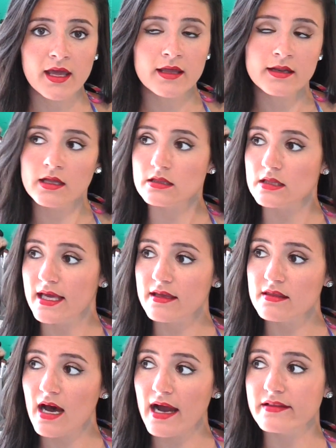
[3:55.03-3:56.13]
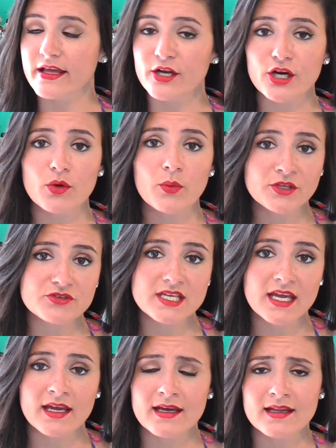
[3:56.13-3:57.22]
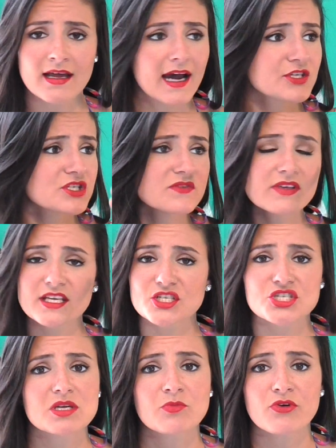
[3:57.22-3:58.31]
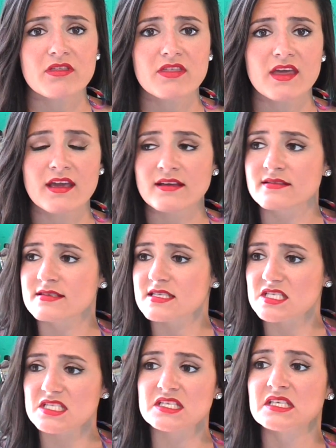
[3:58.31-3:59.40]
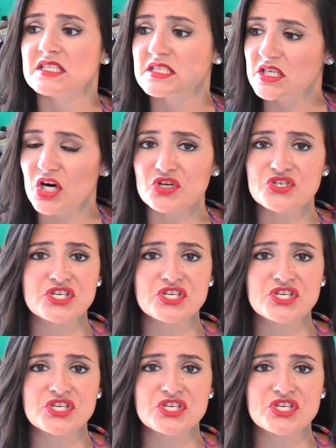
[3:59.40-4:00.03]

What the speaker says: then, like the highlighter, when you're tan, I just feel like shimmery things are